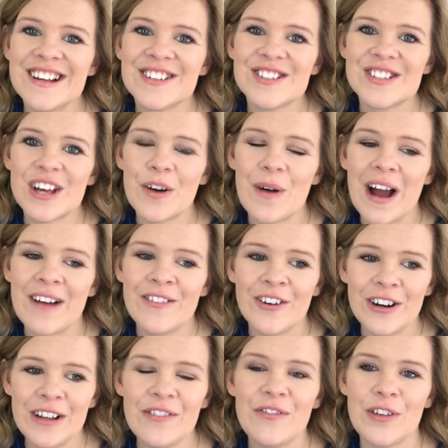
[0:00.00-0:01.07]
So I've
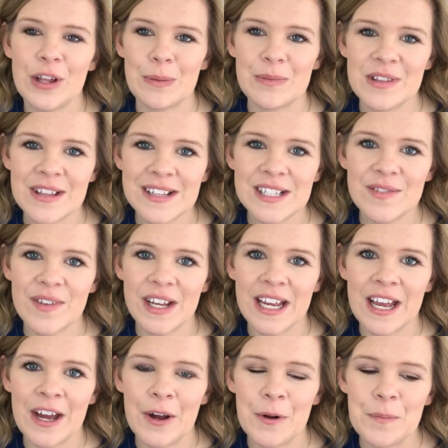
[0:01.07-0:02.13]
already filmed this
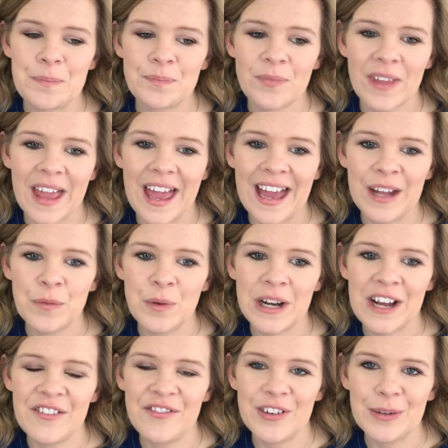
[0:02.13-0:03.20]
video and when
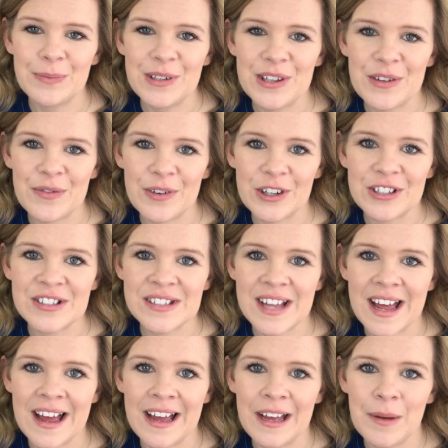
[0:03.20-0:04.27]
I filmed it the first
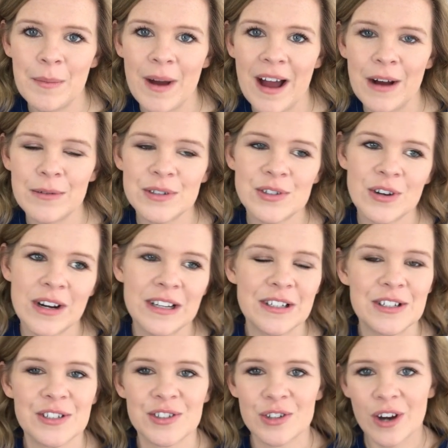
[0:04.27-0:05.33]
time, I was trying to
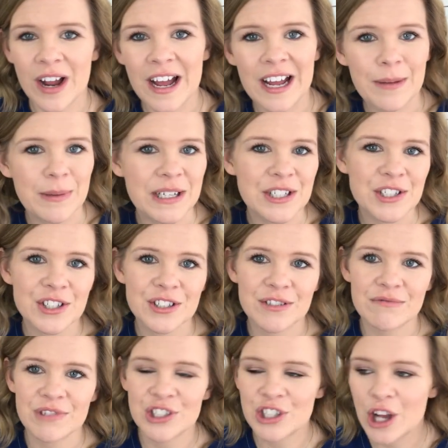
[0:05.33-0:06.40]
describe
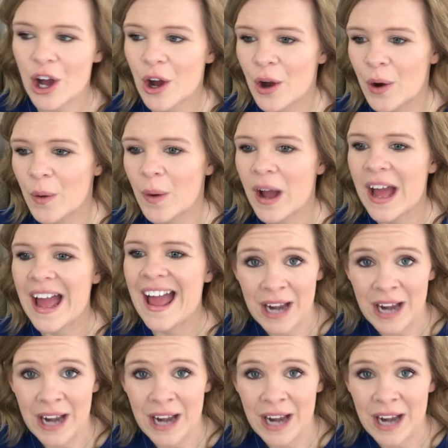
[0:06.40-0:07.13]
each show.